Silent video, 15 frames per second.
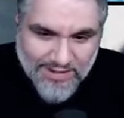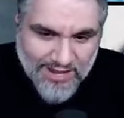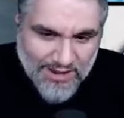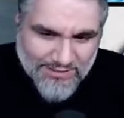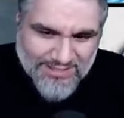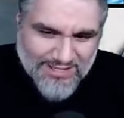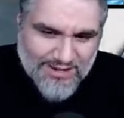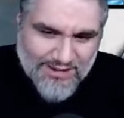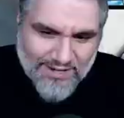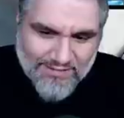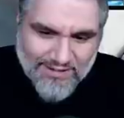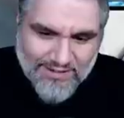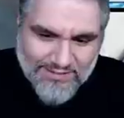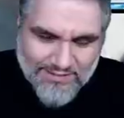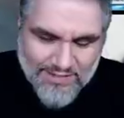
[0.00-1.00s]
I was yeah. like, I'll get
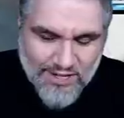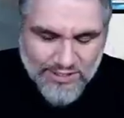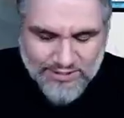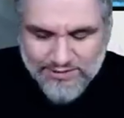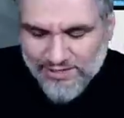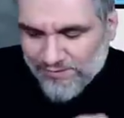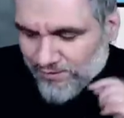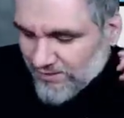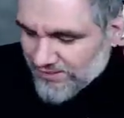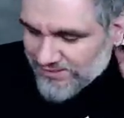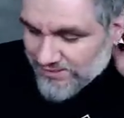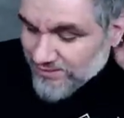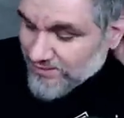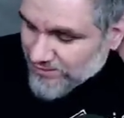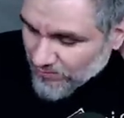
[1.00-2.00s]
around to it. Dude, I really
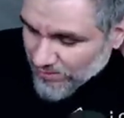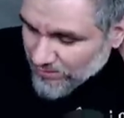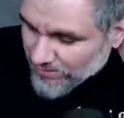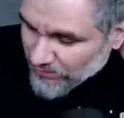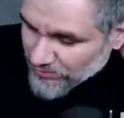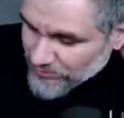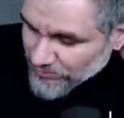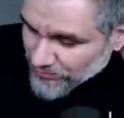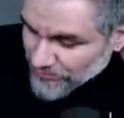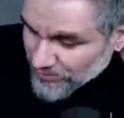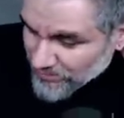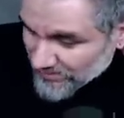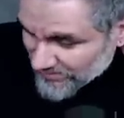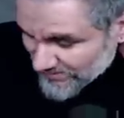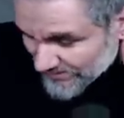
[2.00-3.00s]
seriously want to play Witcher
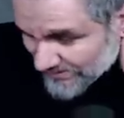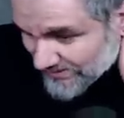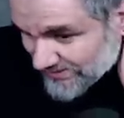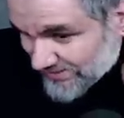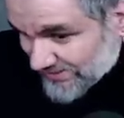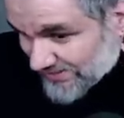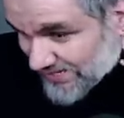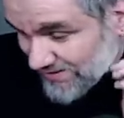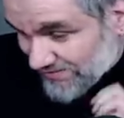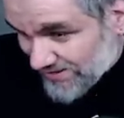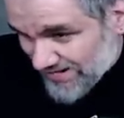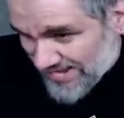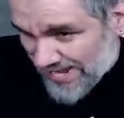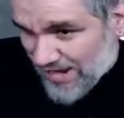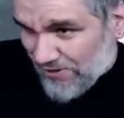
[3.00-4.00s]
3, but it's like
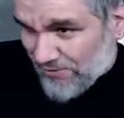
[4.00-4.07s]
70